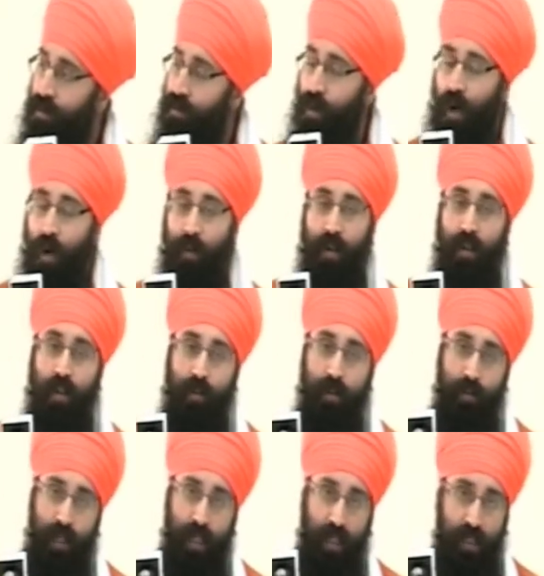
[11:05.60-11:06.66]
normal
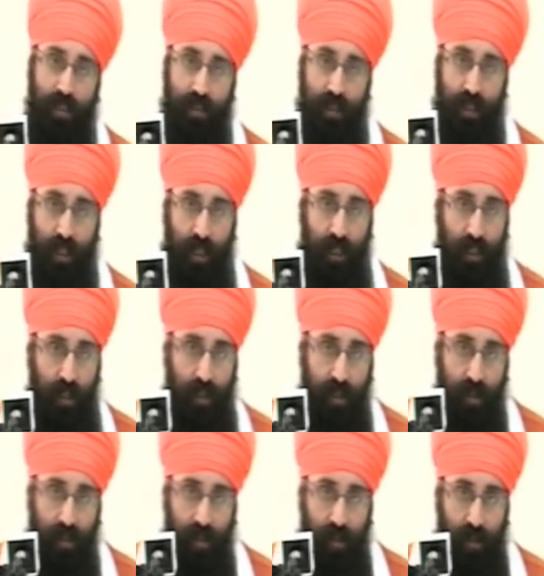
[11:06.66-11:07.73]
human beings
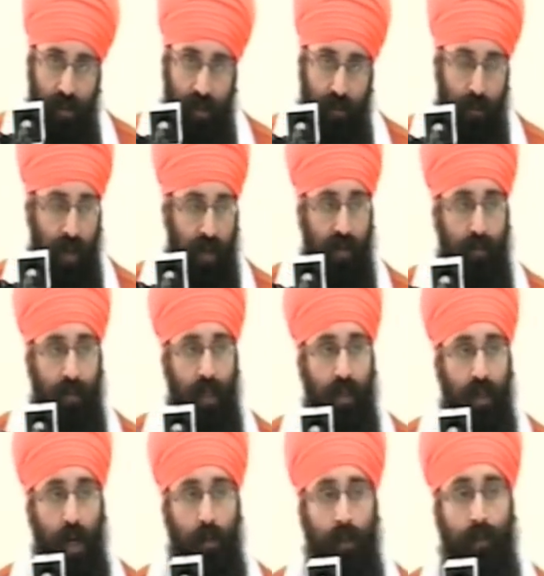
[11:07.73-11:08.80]
with
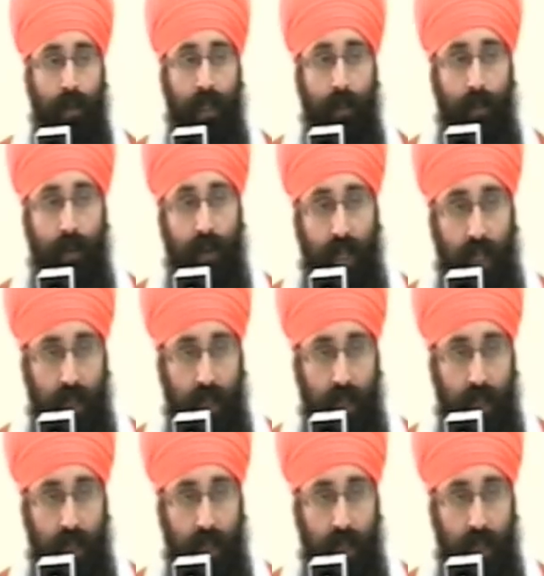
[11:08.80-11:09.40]
run-of-the-mill common people